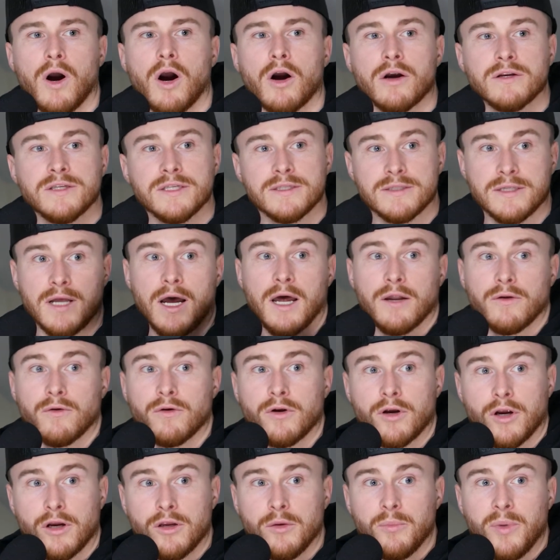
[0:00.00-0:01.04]
Ours is
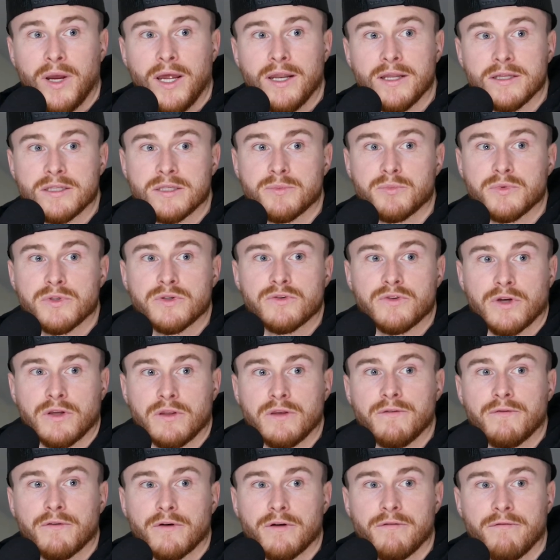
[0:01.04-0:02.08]
non-owner occupied. It's
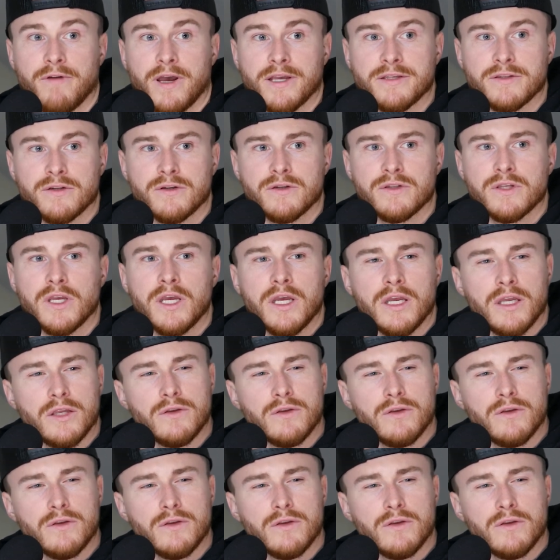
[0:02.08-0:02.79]
strictly for investors.